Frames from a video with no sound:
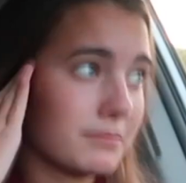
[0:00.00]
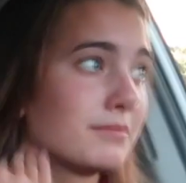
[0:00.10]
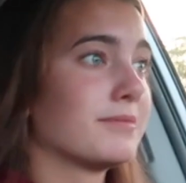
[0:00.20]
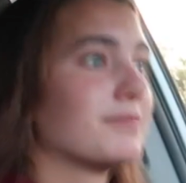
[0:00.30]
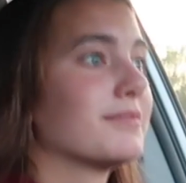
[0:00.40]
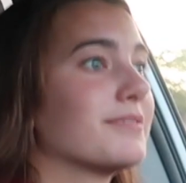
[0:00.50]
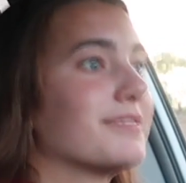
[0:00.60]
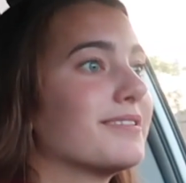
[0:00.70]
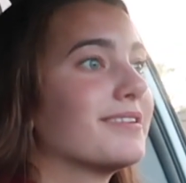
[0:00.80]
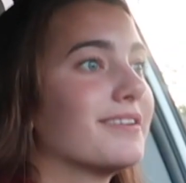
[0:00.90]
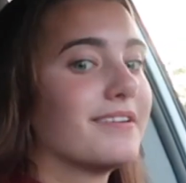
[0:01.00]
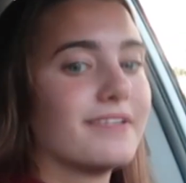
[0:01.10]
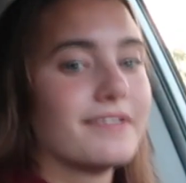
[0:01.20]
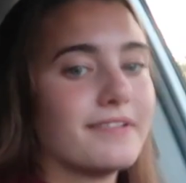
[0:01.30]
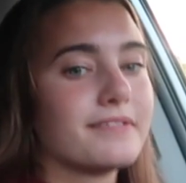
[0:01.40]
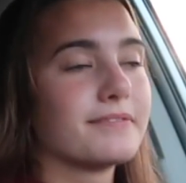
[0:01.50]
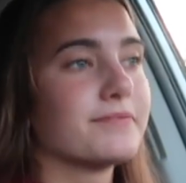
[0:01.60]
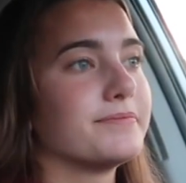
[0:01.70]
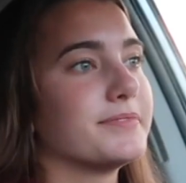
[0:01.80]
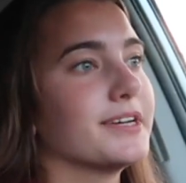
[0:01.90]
No words are spoken by the person on screen.